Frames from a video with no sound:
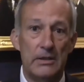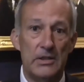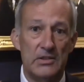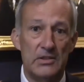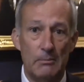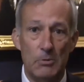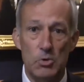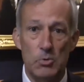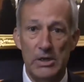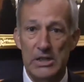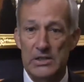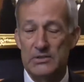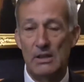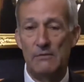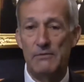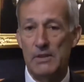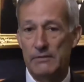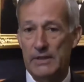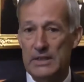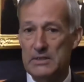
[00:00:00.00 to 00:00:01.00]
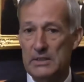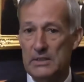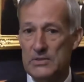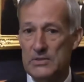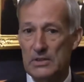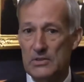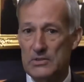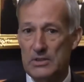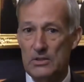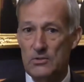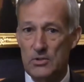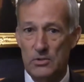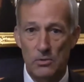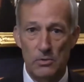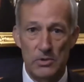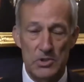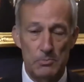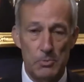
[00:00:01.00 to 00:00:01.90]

December 27th of 1862.